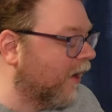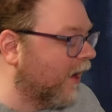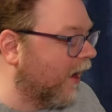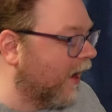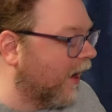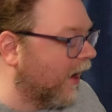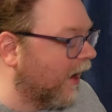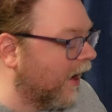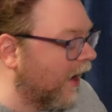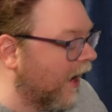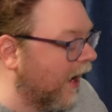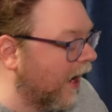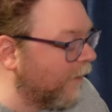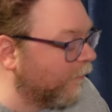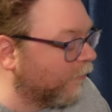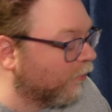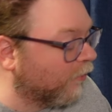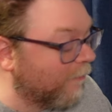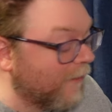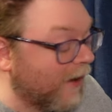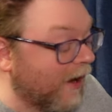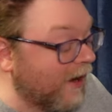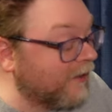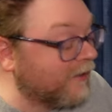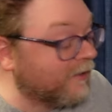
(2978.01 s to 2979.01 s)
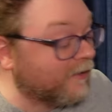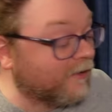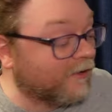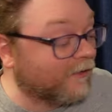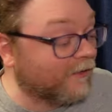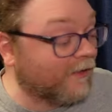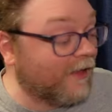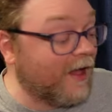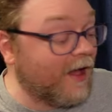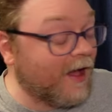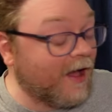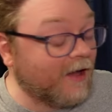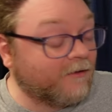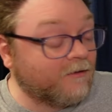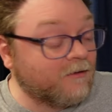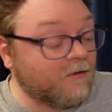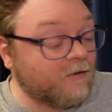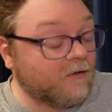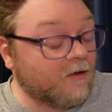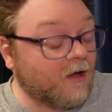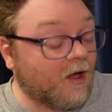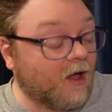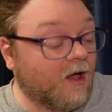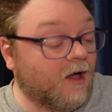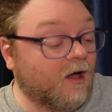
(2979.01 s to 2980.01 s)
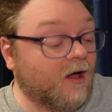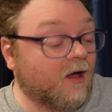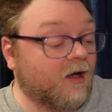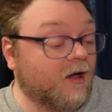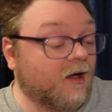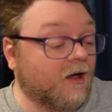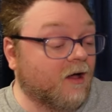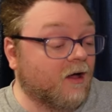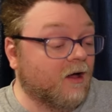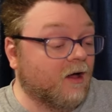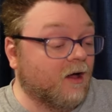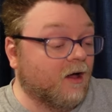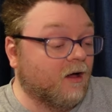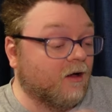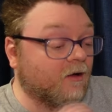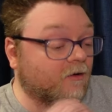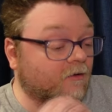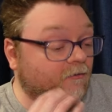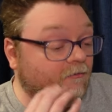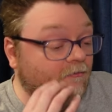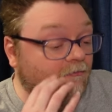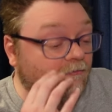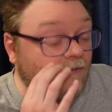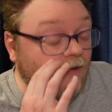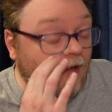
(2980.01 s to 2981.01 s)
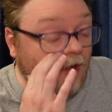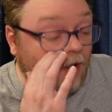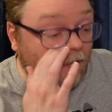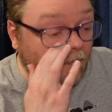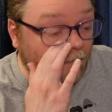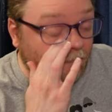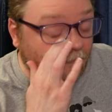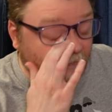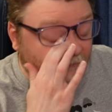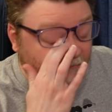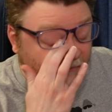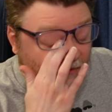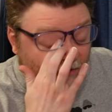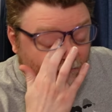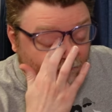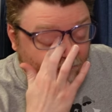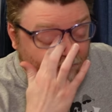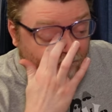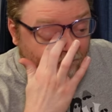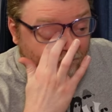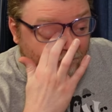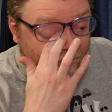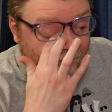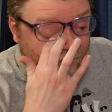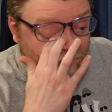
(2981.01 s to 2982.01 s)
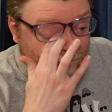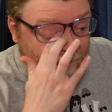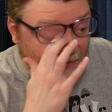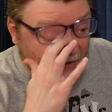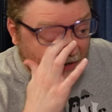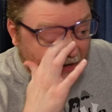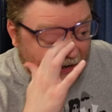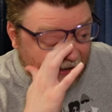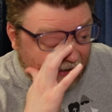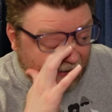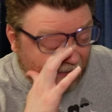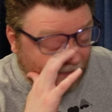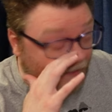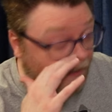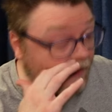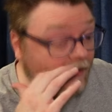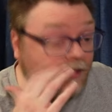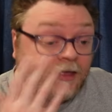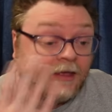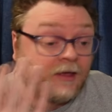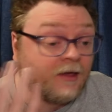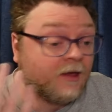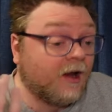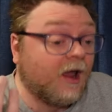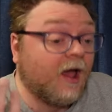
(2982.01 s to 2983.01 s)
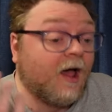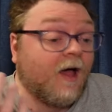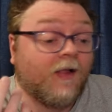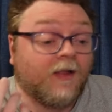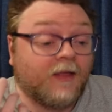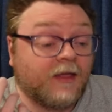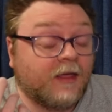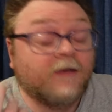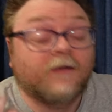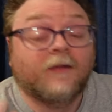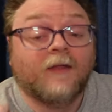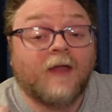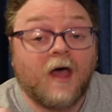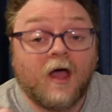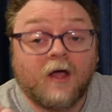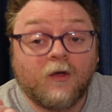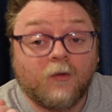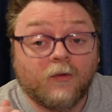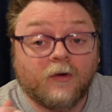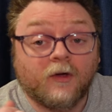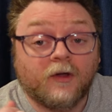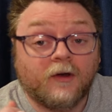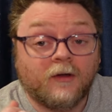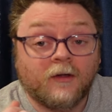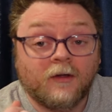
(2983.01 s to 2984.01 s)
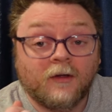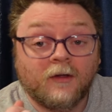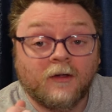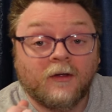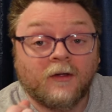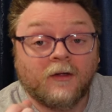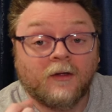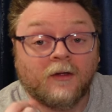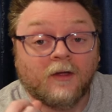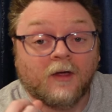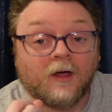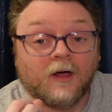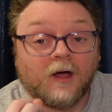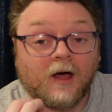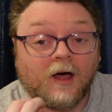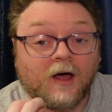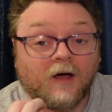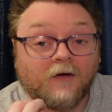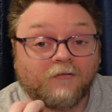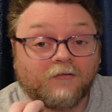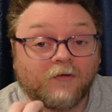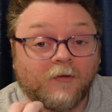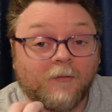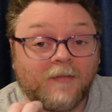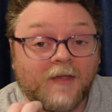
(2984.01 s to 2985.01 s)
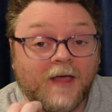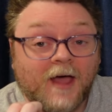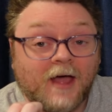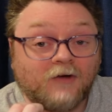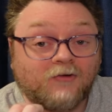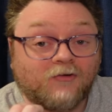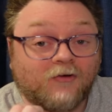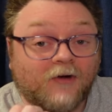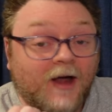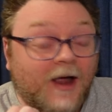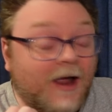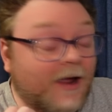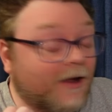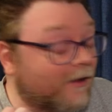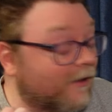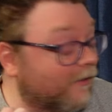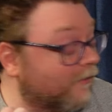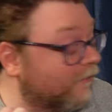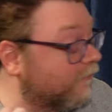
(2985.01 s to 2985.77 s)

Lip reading: I'm reminded a lot of stuff by, like, Ian Lockwood. From that track.